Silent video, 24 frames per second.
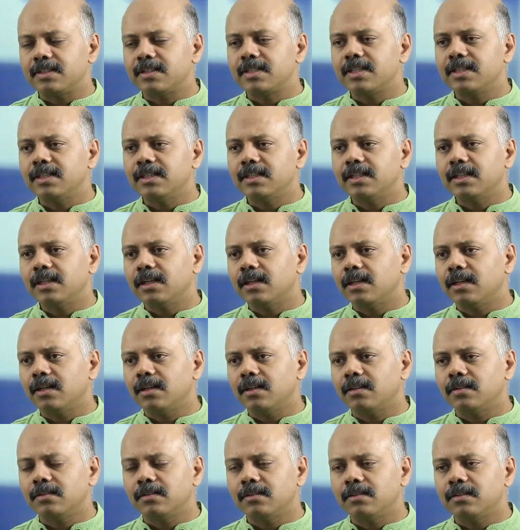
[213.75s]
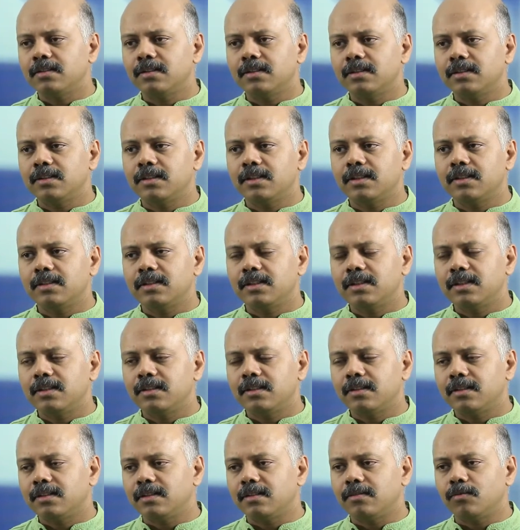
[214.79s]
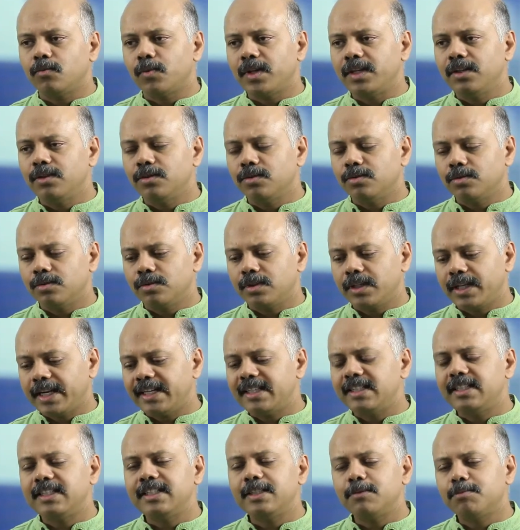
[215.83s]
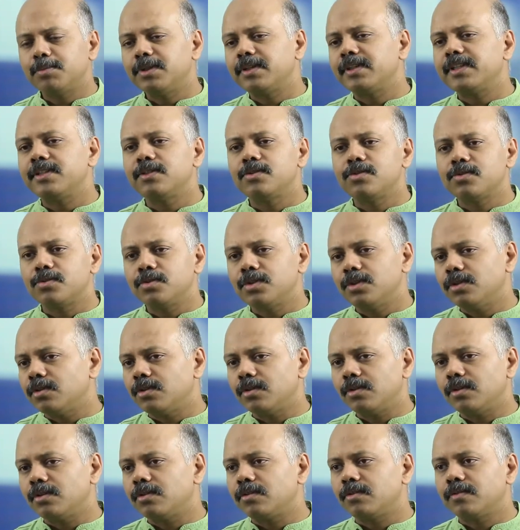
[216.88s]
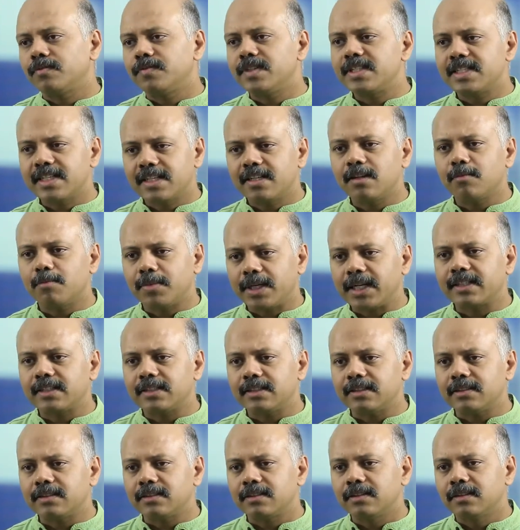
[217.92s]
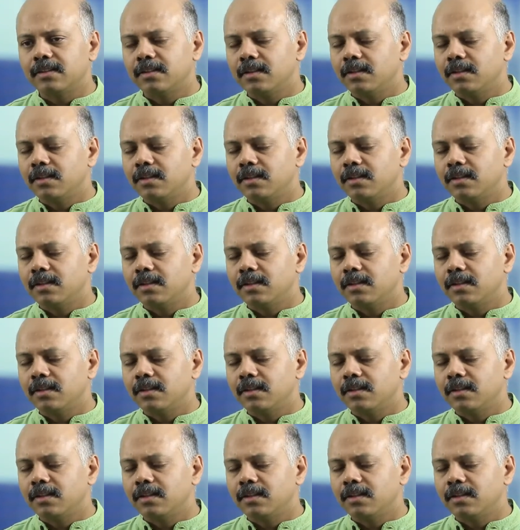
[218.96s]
See, when you get deeper into your physical practice,